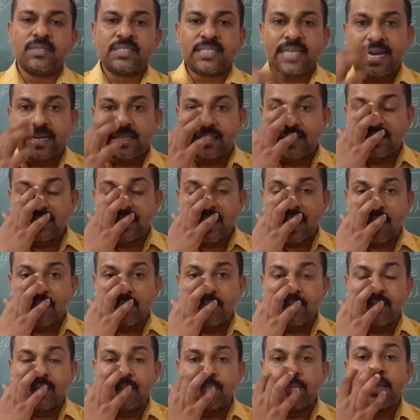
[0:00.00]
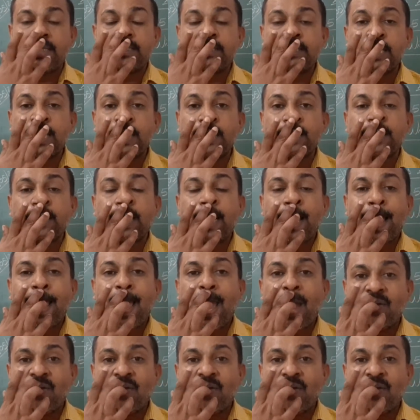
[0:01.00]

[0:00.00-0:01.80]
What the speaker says: beside the table, benches,